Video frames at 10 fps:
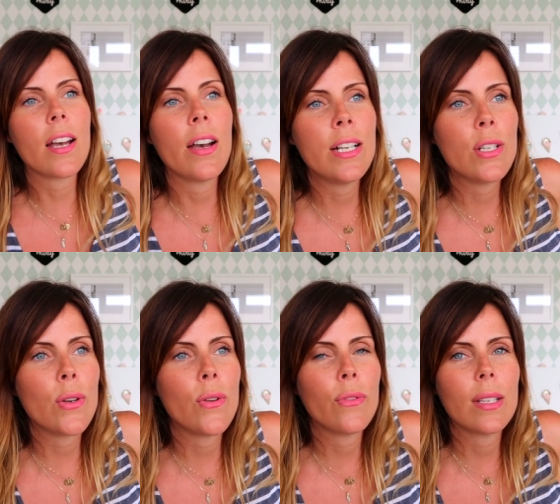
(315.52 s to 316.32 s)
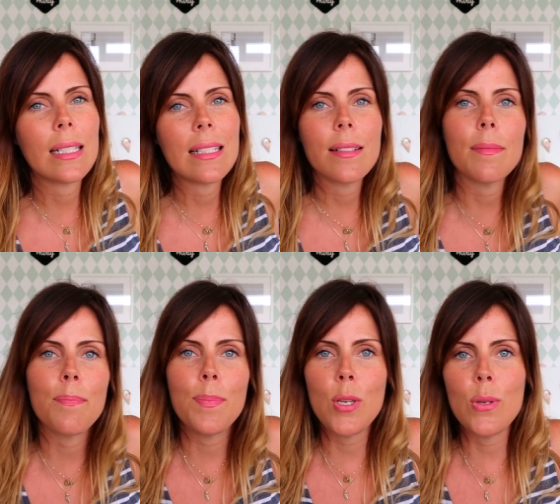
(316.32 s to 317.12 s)
kind of
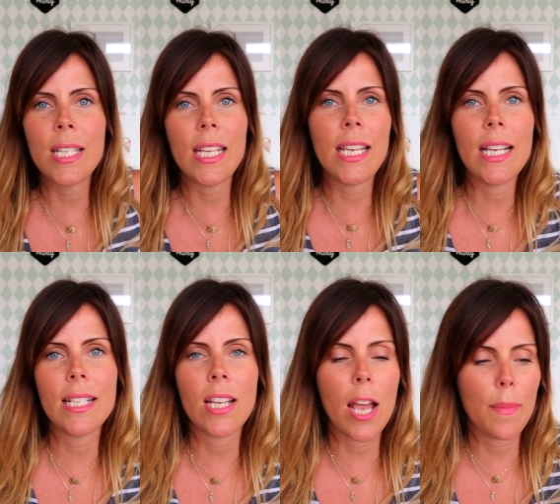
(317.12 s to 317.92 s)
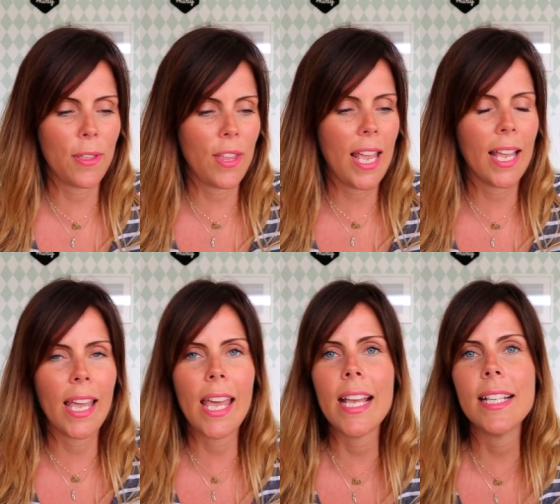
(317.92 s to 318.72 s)
beauty type thing
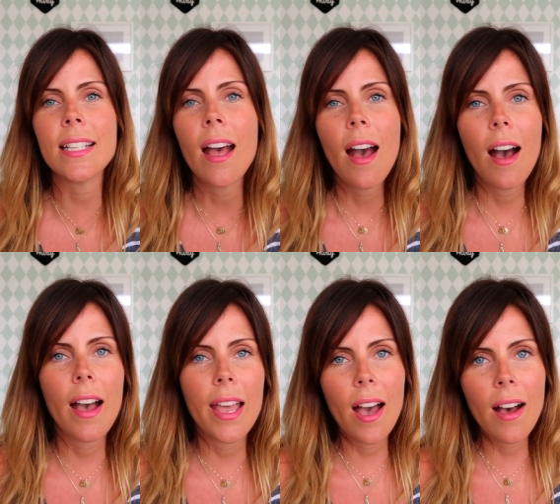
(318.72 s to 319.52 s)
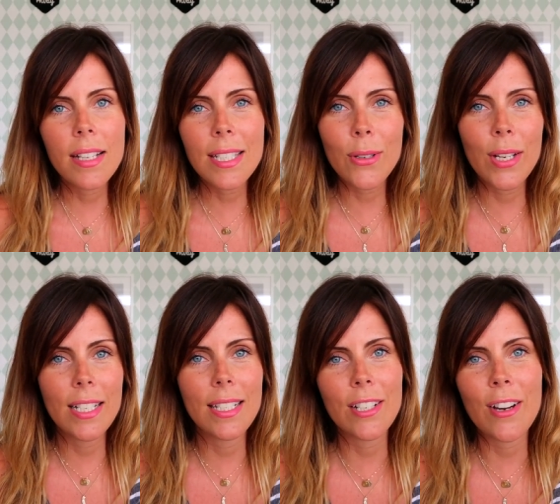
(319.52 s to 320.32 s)
is I asked on
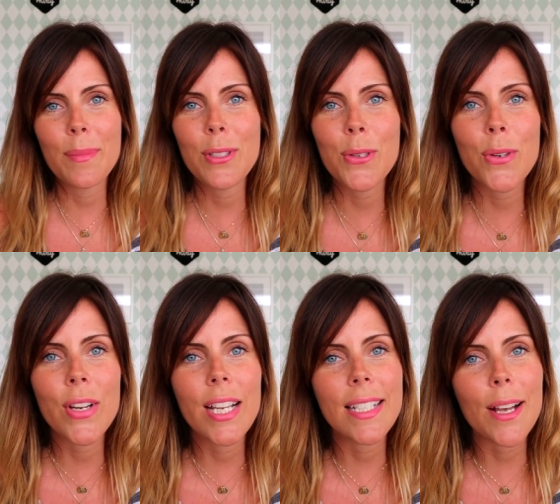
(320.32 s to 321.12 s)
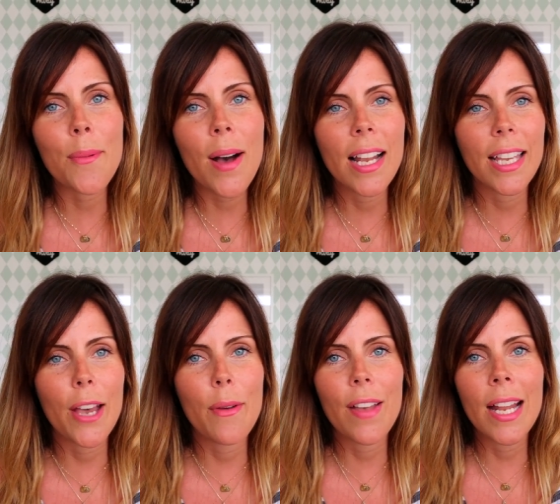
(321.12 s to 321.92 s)
Instagram stories a while ago
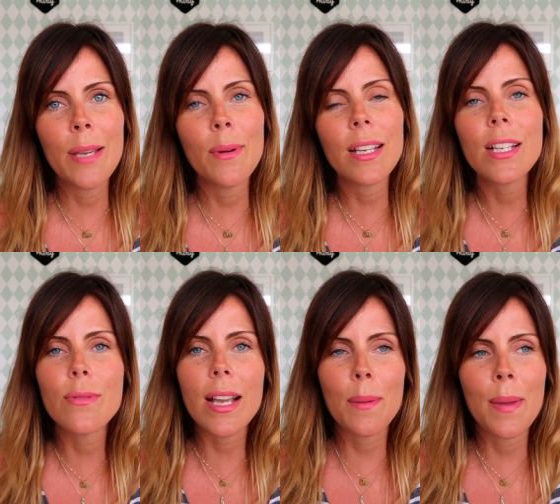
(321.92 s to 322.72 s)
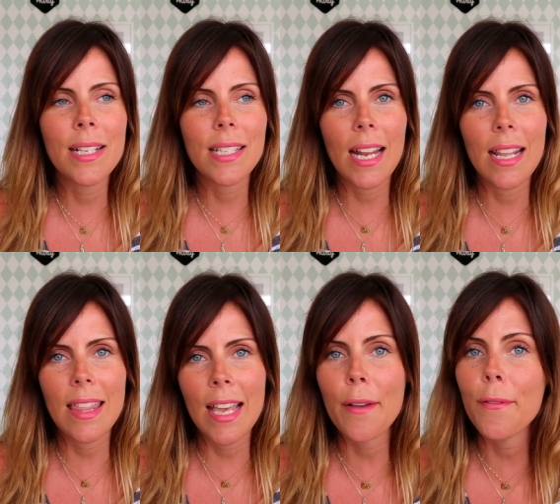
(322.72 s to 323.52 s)
if anyone could recommend
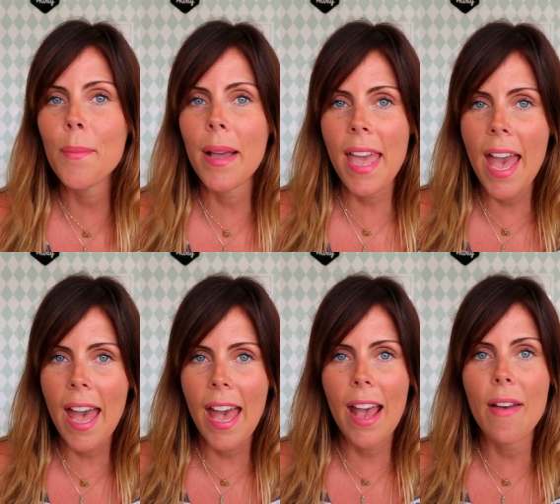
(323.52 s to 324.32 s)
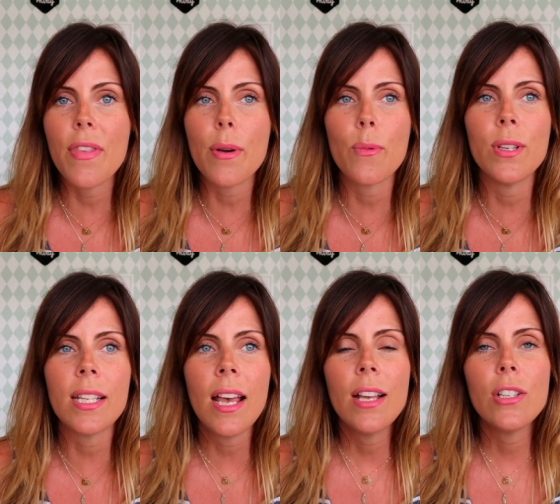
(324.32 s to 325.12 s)
anything for my hair that was